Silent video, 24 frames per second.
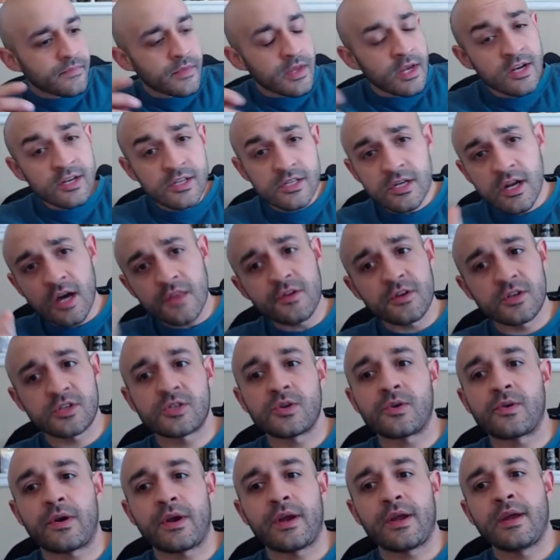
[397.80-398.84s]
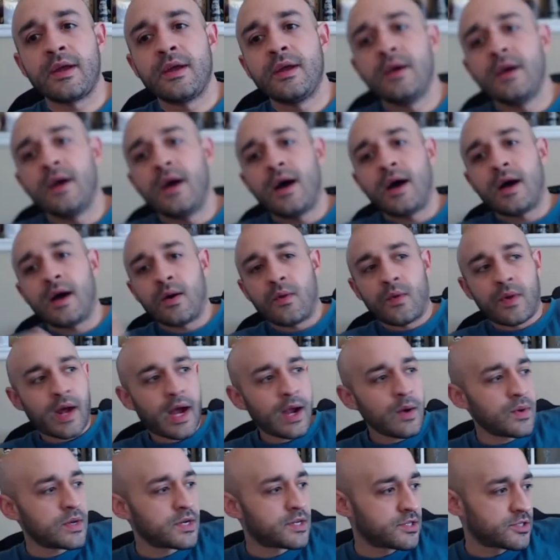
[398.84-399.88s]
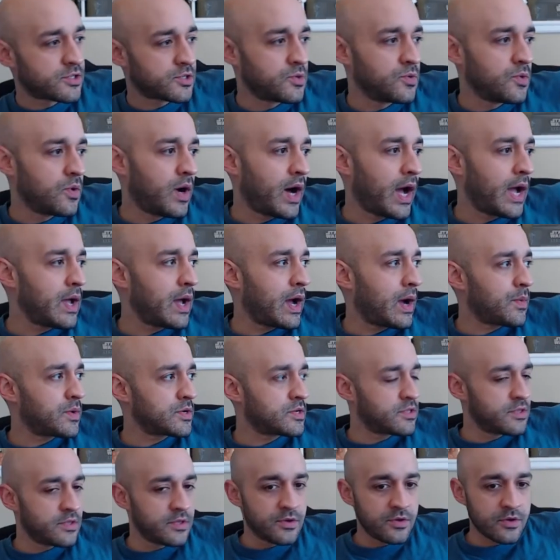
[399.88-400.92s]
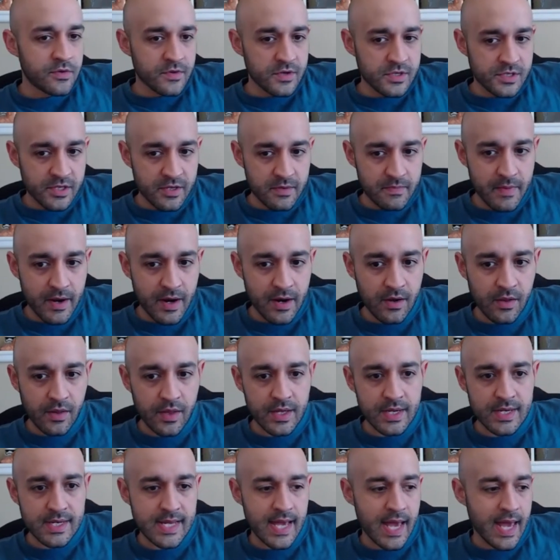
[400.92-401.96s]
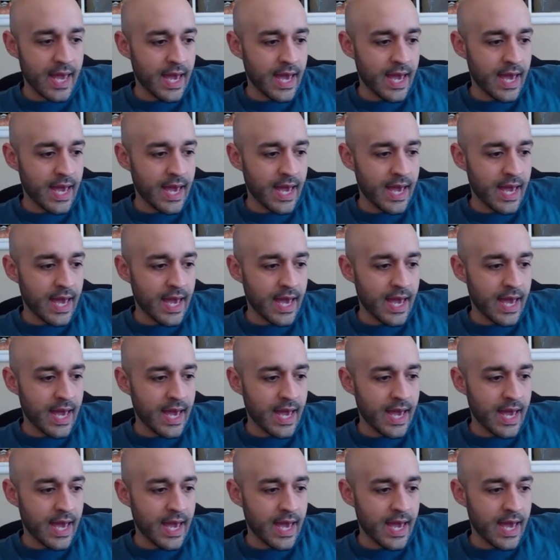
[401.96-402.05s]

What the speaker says: Here's another story. When I went to school, I went to the University of Maryland,